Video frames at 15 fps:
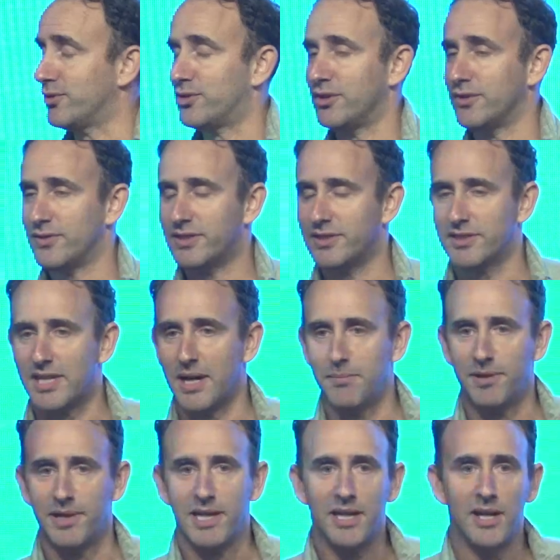services
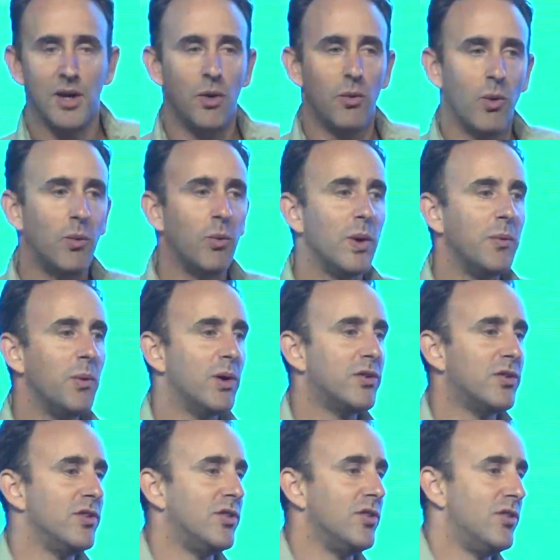company, what we
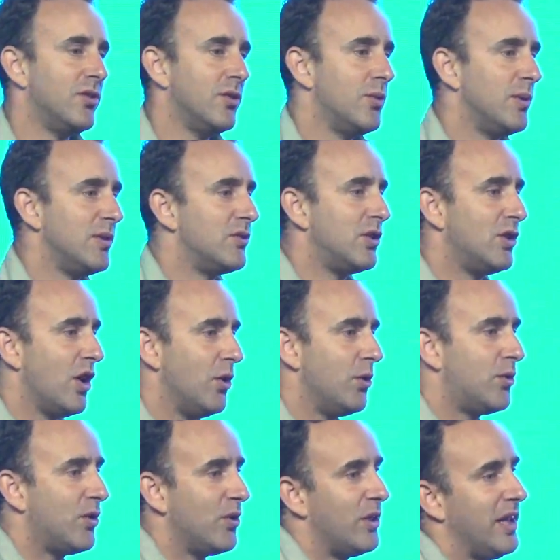wanted to do is go
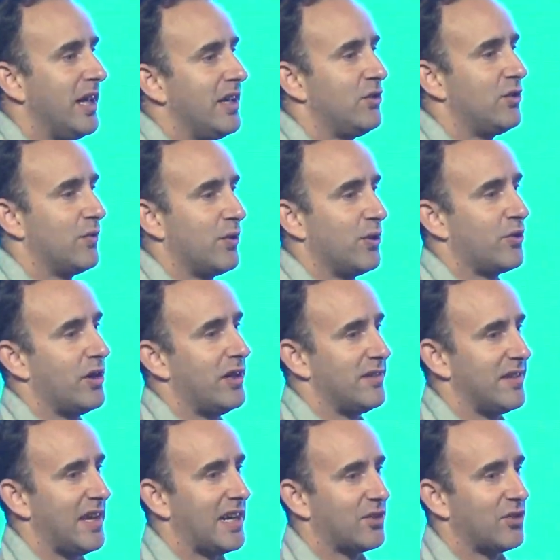to the edge of the
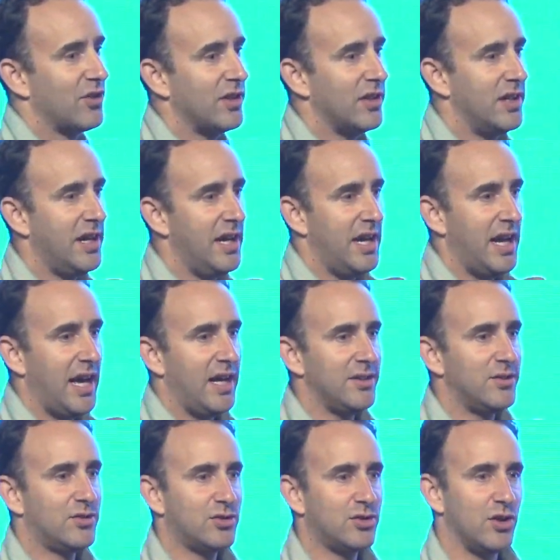transaction and
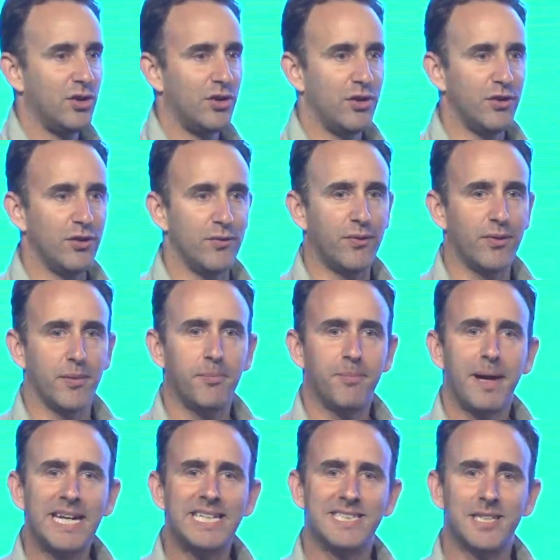serve the
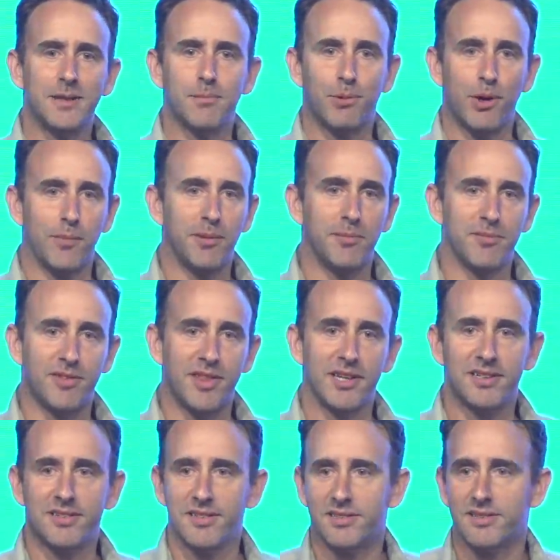basic problems that
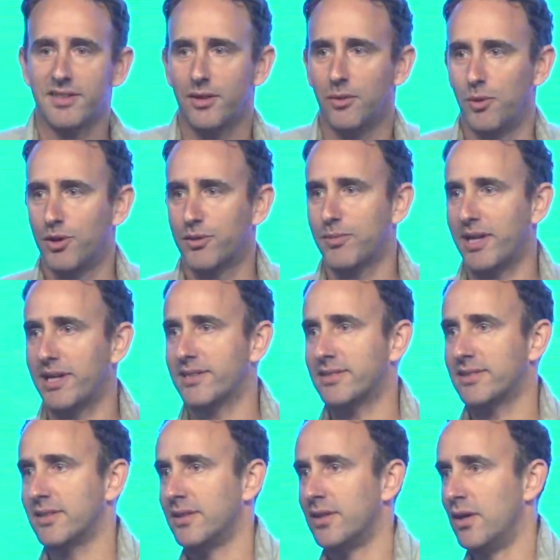exist in the
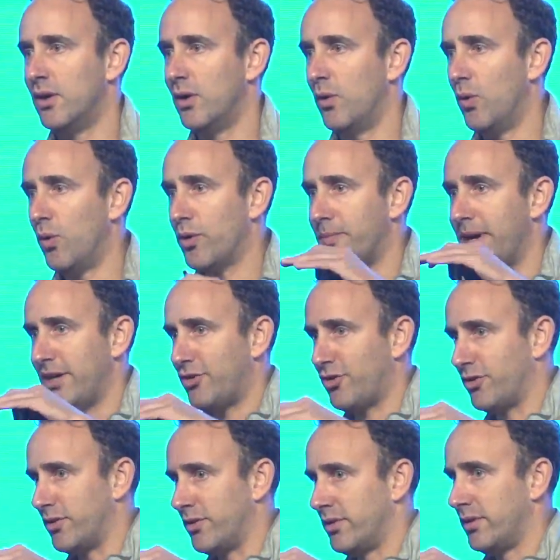workplace. Automation,